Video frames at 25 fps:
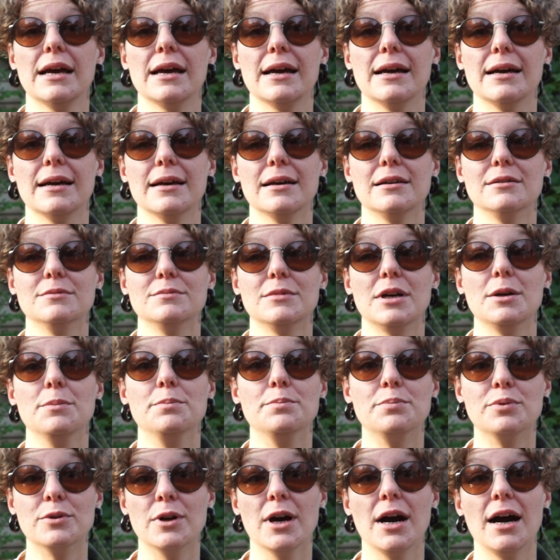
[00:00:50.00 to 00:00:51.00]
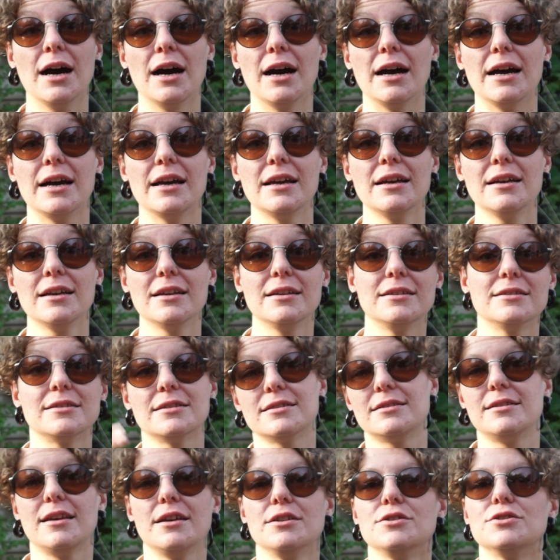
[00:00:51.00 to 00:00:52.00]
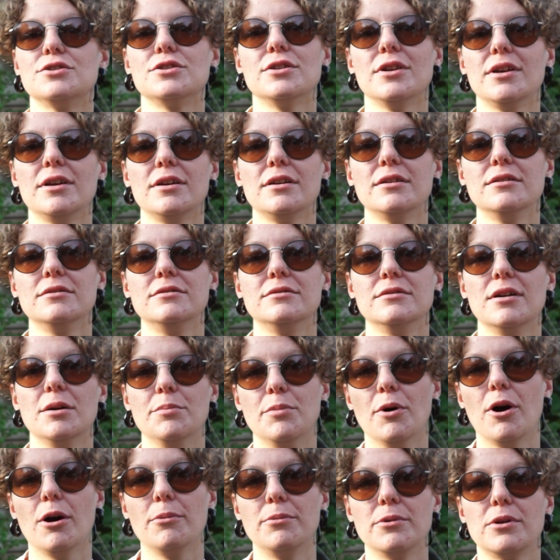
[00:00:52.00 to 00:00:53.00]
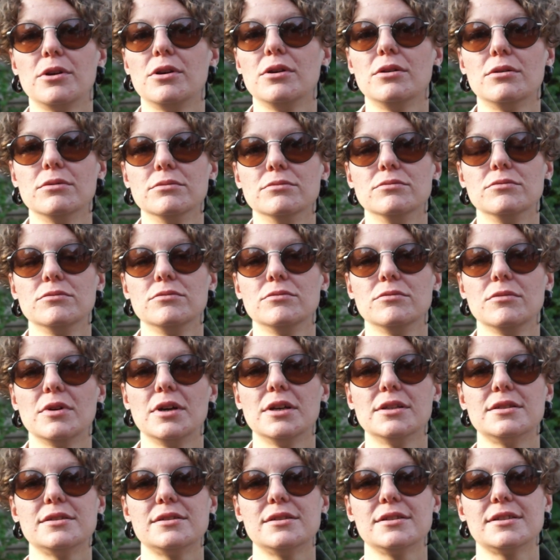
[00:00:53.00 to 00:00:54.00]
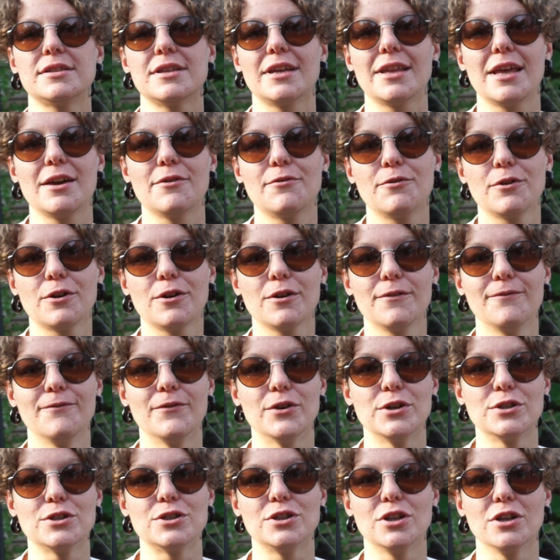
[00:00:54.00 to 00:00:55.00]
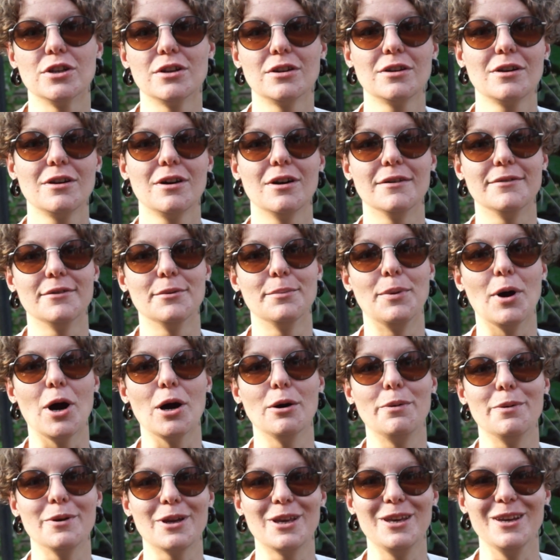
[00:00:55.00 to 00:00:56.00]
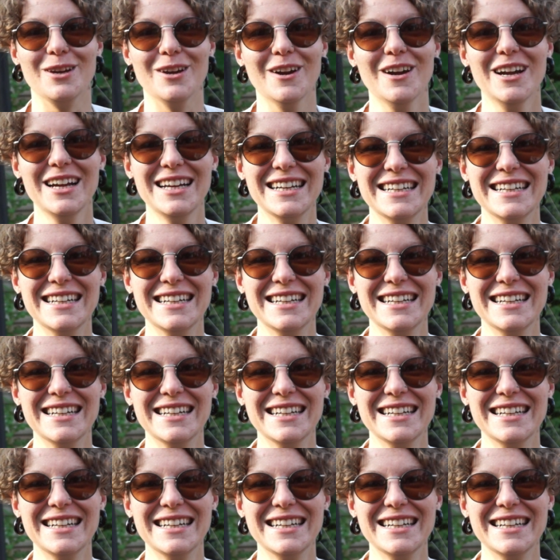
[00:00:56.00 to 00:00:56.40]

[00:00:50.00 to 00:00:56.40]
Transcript: a braai is essentially a barbecue. It's the South African version of a barbecue.